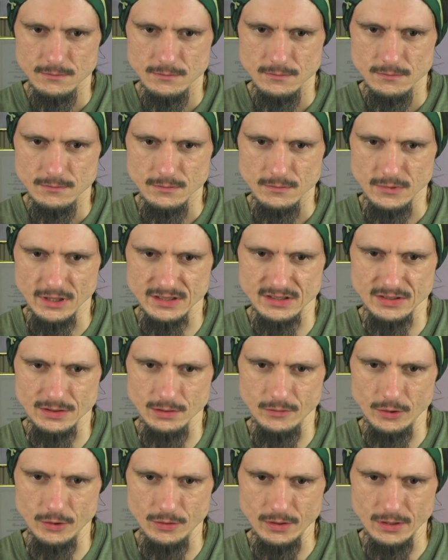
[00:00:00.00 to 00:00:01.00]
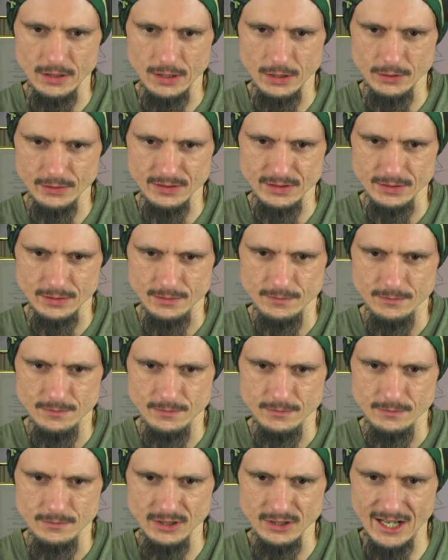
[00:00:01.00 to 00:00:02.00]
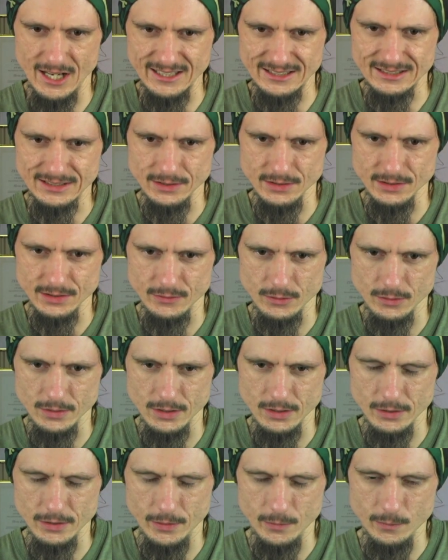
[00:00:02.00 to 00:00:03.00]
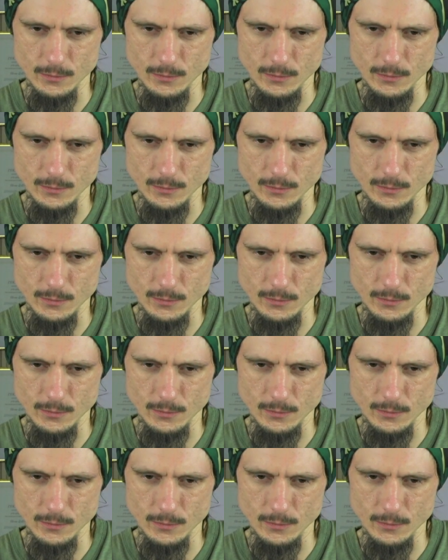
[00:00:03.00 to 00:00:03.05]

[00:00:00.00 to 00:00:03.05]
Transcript: That's still very loud, is it? Yes, it is very loud.